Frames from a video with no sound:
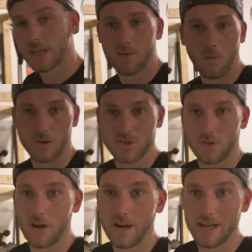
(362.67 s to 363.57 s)
it works
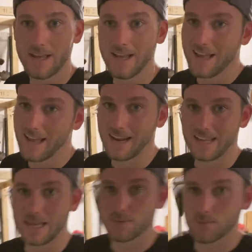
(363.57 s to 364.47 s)
great and
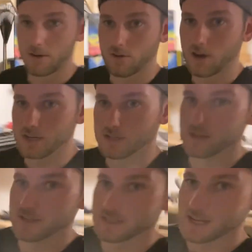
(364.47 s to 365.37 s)
it keeps my garage
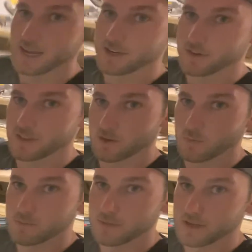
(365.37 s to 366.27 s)
tidier than it
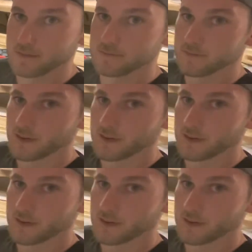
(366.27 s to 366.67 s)
would be.